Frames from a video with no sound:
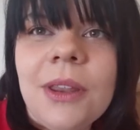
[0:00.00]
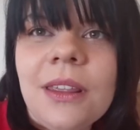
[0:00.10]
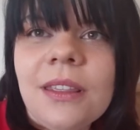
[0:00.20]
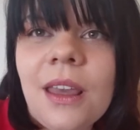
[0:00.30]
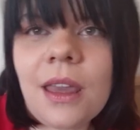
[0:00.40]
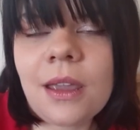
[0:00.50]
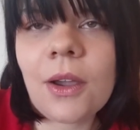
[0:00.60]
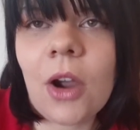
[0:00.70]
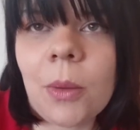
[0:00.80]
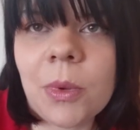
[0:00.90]
going to say
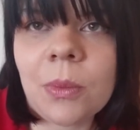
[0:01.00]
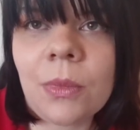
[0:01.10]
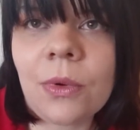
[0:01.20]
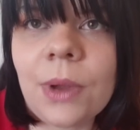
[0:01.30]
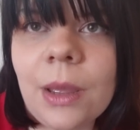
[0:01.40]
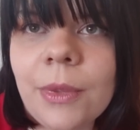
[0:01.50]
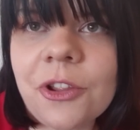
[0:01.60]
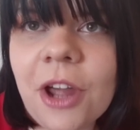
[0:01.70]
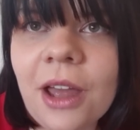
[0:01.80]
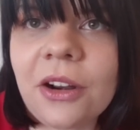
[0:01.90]
Carmen Maria
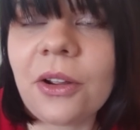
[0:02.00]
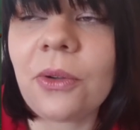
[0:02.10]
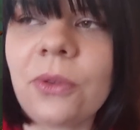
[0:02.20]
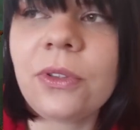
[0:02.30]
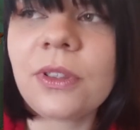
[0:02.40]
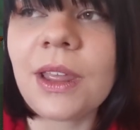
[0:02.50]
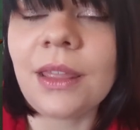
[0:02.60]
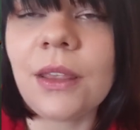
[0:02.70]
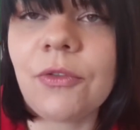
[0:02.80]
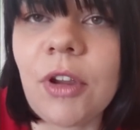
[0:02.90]
Machado's
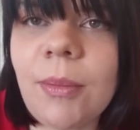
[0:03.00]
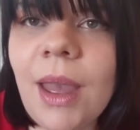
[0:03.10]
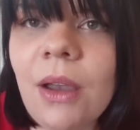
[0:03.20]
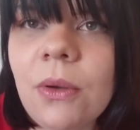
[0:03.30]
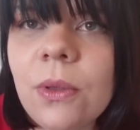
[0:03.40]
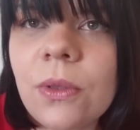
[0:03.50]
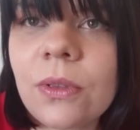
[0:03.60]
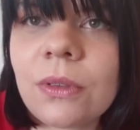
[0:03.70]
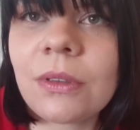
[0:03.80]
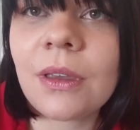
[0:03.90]
In the Dream
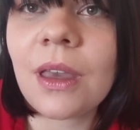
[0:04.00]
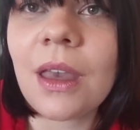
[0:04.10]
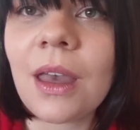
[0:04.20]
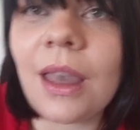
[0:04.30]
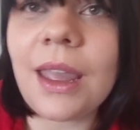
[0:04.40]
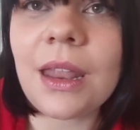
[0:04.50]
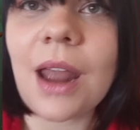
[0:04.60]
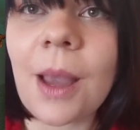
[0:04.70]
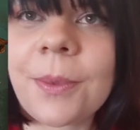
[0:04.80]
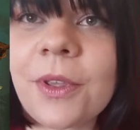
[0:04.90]
House it
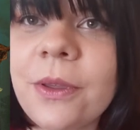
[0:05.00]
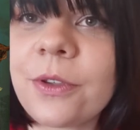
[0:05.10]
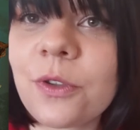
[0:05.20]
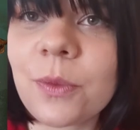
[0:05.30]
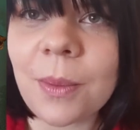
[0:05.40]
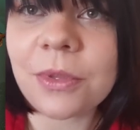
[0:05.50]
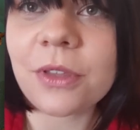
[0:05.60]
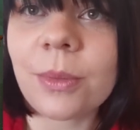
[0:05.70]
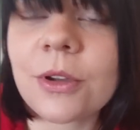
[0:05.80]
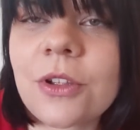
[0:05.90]
actually swept
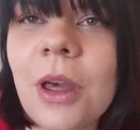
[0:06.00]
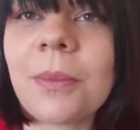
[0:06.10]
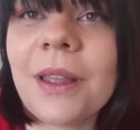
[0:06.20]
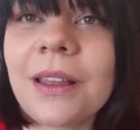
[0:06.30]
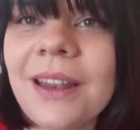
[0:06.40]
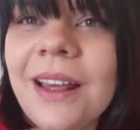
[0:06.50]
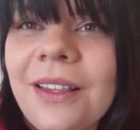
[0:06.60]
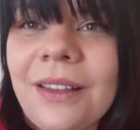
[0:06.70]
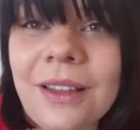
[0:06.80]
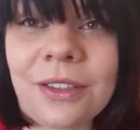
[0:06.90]
through the bookshop like a,
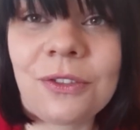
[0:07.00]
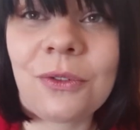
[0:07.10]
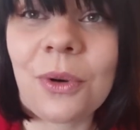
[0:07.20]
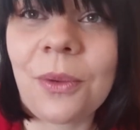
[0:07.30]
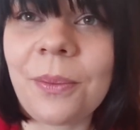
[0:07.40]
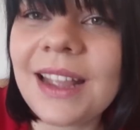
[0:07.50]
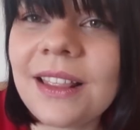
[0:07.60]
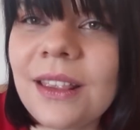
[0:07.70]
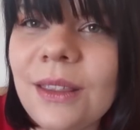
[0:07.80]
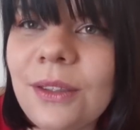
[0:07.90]
like a storm.
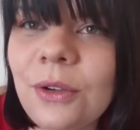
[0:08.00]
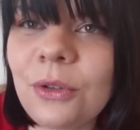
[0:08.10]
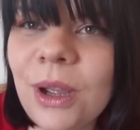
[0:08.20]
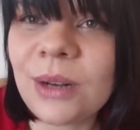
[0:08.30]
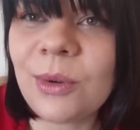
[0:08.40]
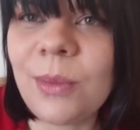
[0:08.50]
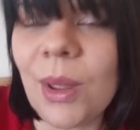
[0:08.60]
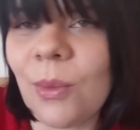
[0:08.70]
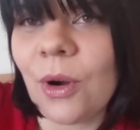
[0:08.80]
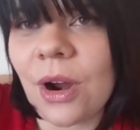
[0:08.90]
It's in this incredible
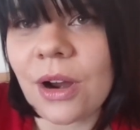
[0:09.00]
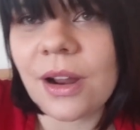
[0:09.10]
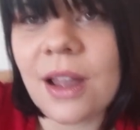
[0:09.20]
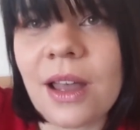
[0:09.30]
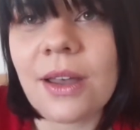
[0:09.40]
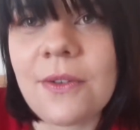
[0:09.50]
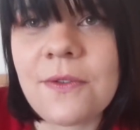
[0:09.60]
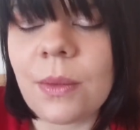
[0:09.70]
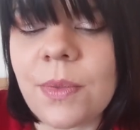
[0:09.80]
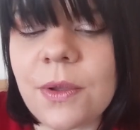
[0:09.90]
memoir of
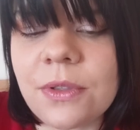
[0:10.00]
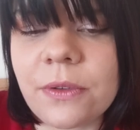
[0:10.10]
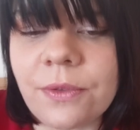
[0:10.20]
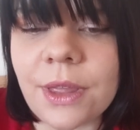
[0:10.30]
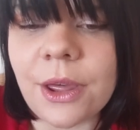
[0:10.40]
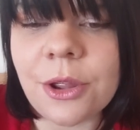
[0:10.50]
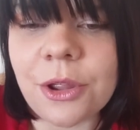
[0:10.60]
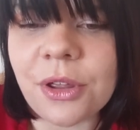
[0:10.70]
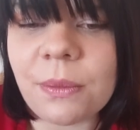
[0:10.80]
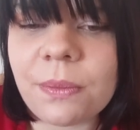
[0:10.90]
abusive
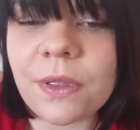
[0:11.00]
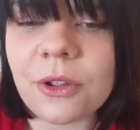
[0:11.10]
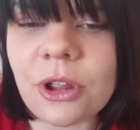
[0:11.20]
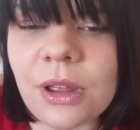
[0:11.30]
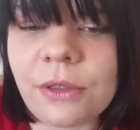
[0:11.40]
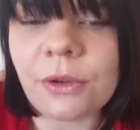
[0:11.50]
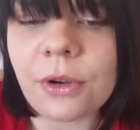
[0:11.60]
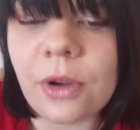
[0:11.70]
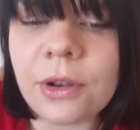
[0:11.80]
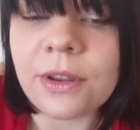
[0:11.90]
relationship that she
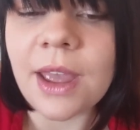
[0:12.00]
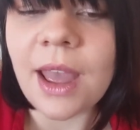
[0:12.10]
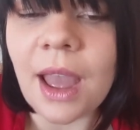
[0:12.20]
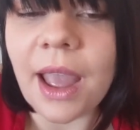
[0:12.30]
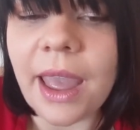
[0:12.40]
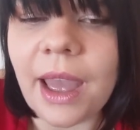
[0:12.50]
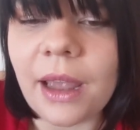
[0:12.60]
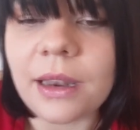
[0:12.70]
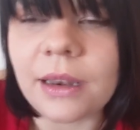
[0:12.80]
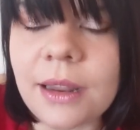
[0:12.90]
endured
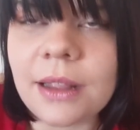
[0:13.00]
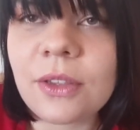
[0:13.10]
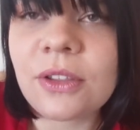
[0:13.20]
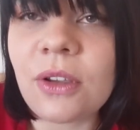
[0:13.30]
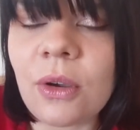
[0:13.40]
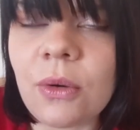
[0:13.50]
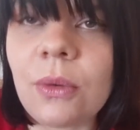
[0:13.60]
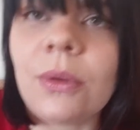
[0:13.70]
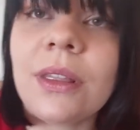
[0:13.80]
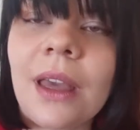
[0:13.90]
and it's
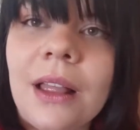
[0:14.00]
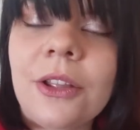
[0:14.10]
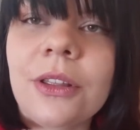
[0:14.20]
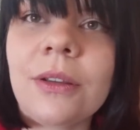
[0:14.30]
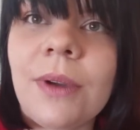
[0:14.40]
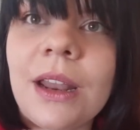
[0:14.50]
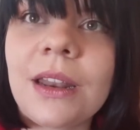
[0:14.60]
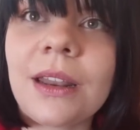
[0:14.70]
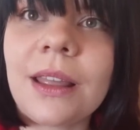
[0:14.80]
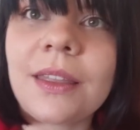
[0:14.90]
so intelligently
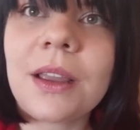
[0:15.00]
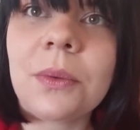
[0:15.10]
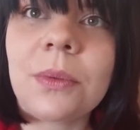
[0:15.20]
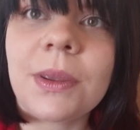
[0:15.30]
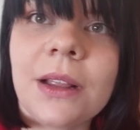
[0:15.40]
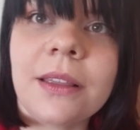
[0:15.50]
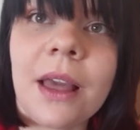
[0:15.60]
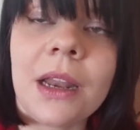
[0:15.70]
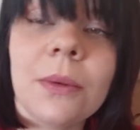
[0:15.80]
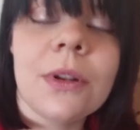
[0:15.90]
written. I think it would appeal to
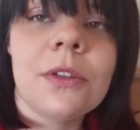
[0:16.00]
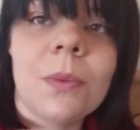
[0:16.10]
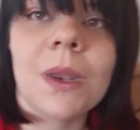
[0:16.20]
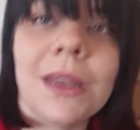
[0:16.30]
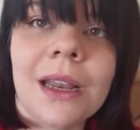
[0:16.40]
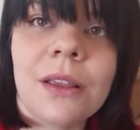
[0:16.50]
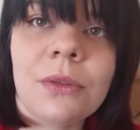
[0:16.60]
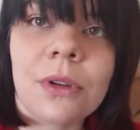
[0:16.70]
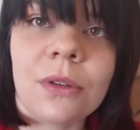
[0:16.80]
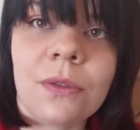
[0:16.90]
anyone who's been in any
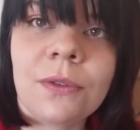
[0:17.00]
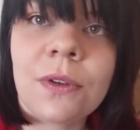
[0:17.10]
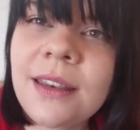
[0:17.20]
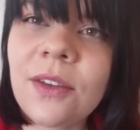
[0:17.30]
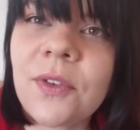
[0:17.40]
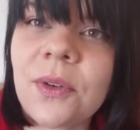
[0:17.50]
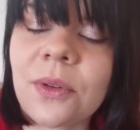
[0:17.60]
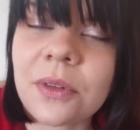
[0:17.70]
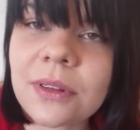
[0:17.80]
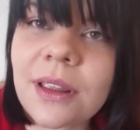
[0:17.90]
sort of
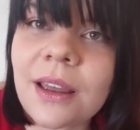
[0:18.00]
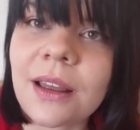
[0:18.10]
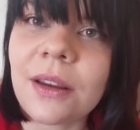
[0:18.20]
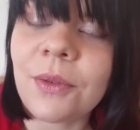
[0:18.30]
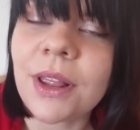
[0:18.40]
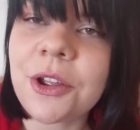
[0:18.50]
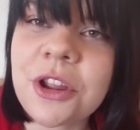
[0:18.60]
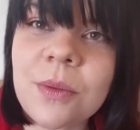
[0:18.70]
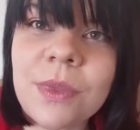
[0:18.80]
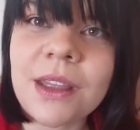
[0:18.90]
difficult uh,
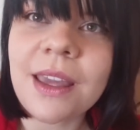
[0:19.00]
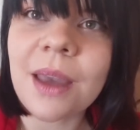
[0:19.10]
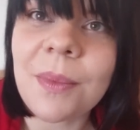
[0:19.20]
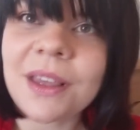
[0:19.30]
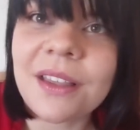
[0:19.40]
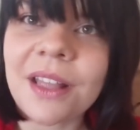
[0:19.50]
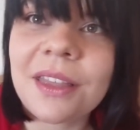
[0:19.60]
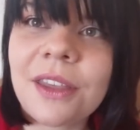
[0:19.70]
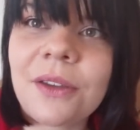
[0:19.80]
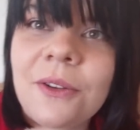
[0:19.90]
relationship they can't make
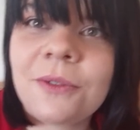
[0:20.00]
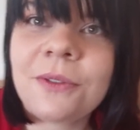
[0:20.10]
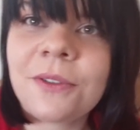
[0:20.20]
sense of.